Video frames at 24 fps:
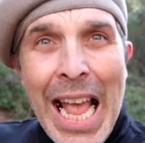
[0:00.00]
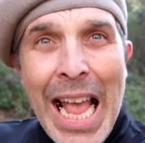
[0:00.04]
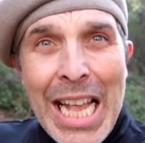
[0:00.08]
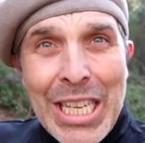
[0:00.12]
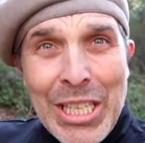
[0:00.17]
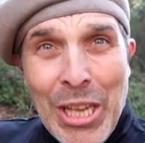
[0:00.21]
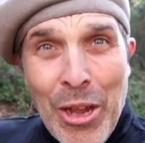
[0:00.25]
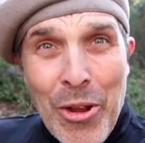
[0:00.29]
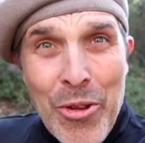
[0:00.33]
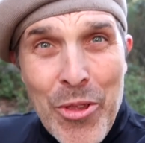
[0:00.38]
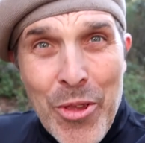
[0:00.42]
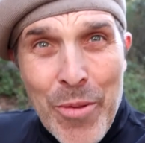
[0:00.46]

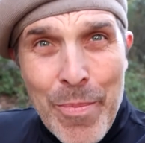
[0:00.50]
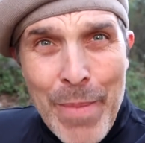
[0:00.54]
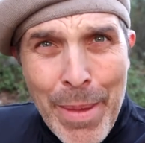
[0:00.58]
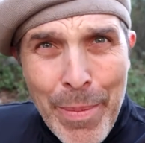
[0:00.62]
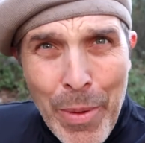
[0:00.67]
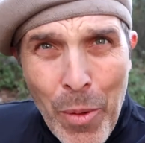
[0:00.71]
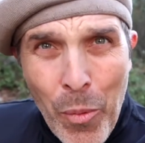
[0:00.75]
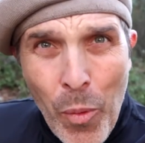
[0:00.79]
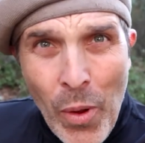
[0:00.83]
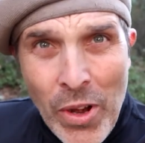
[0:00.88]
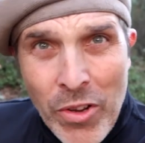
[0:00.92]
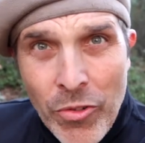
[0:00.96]
So you may
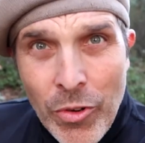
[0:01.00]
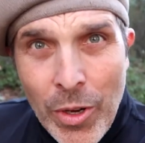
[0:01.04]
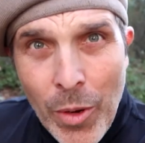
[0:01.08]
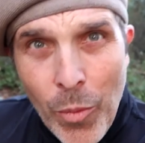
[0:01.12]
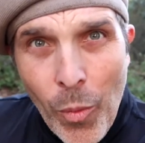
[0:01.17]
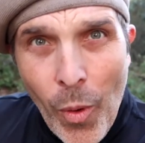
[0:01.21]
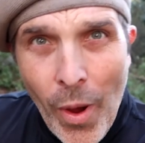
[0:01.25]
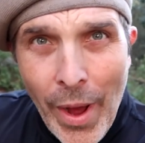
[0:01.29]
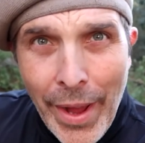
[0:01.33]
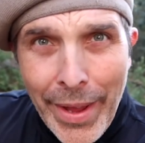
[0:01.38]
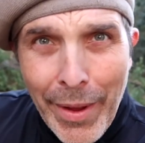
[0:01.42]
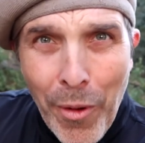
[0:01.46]
be wondering
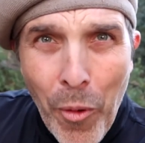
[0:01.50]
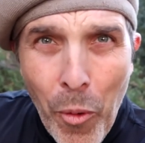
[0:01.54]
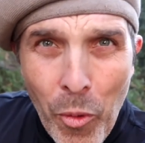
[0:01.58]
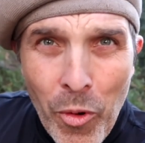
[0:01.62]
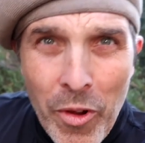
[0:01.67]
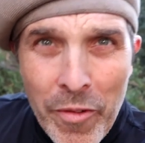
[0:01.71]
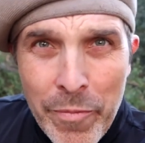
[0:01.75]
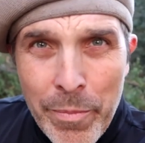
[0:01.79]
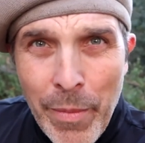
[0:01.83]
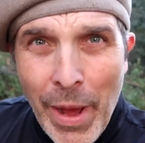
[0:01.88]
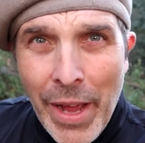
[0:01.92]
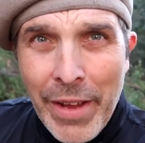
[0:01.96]
why all
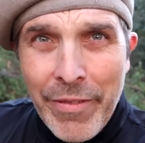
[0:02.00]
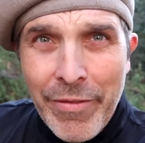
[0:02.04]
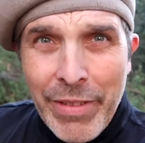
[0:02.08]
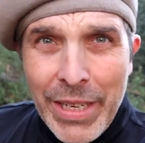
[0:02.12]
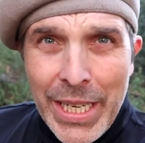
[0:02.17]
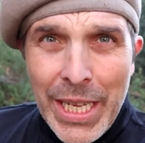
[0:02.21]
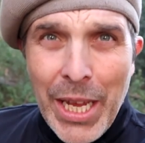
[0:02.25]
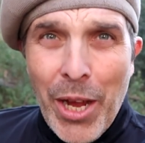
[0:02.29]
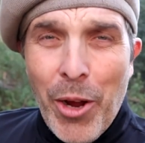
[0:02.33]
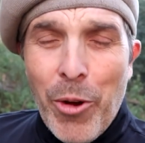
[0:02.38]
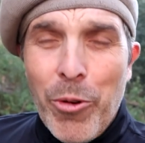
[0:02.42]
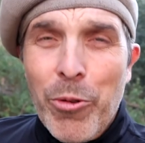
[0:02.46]
of my
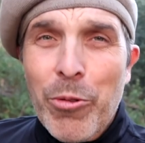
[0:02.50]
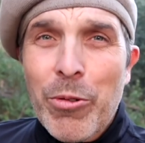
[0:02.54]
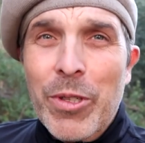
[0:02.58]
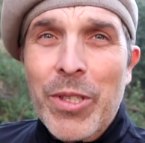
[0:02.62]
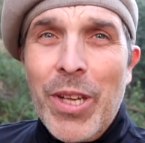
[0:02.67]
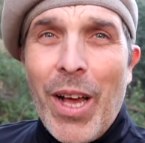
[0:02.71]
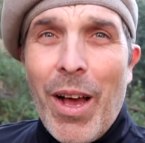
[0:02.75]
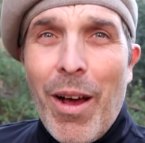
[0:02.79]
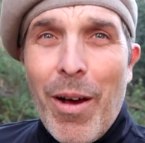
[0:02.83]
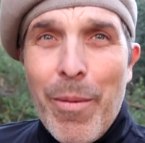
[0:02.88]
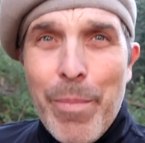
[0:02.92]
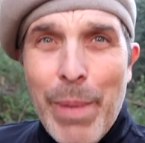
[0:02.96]
videos
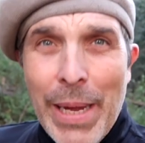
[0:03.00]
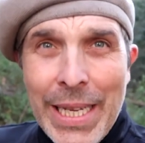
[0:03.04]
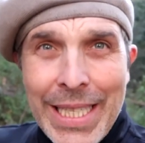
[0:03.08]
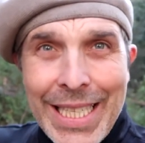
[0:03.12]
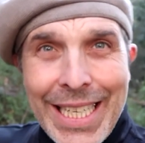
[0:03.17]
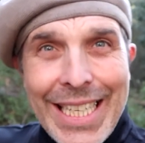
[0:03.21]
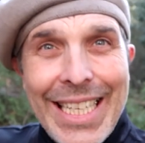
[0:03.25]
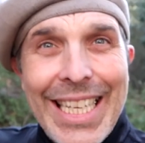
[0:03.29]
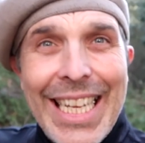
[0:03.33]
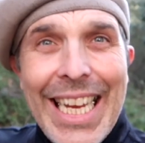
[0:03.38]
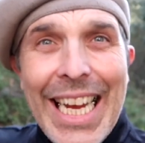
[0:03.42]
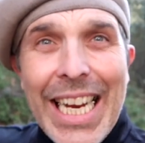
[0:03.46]
are
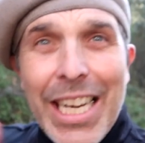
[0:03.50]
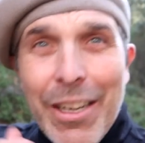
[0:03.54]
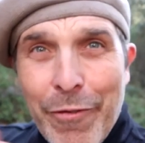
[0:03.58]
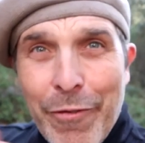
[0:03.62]
basically in a